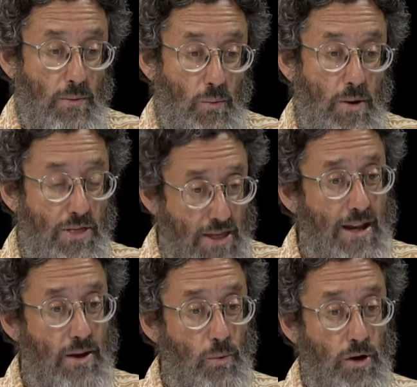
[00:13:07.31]
we
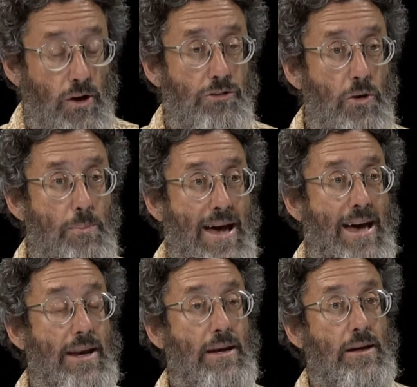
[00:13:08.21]
think it would also
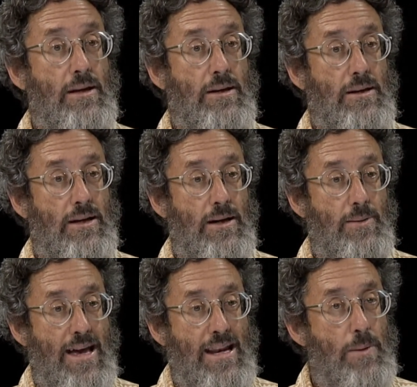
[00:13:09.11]
ban uh,
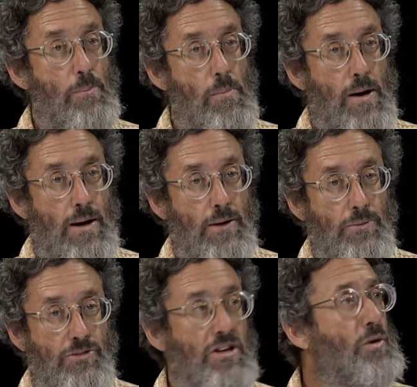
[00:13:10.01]
any uh,
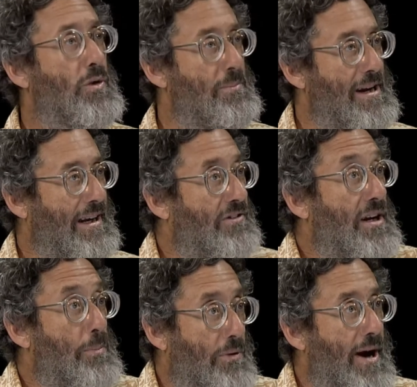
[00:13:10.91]
secret meetings, any
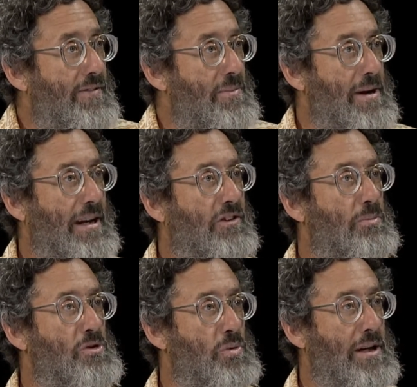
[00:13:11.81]
private meetings
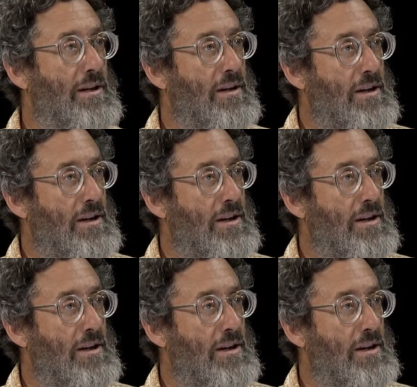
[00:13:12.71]
between